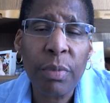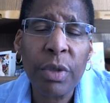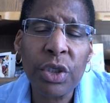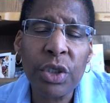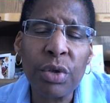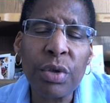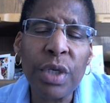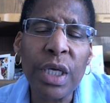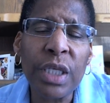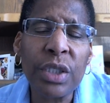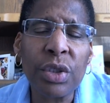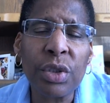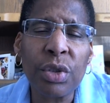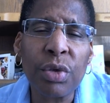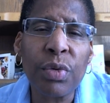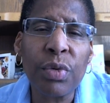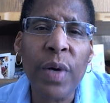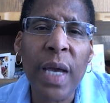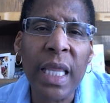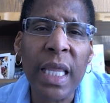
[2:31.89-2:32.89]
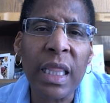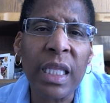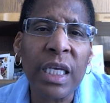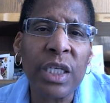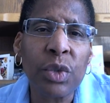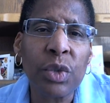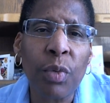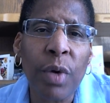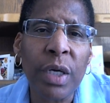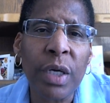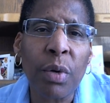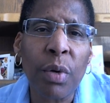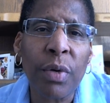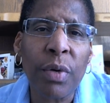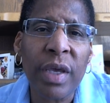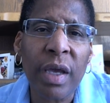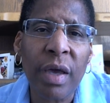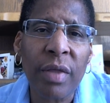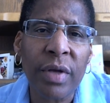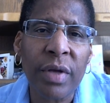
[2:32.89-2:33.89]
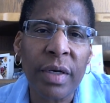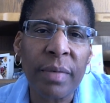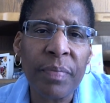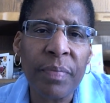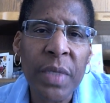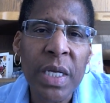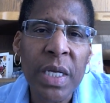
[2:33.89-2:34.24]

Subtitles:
but you need to do at least one or the other.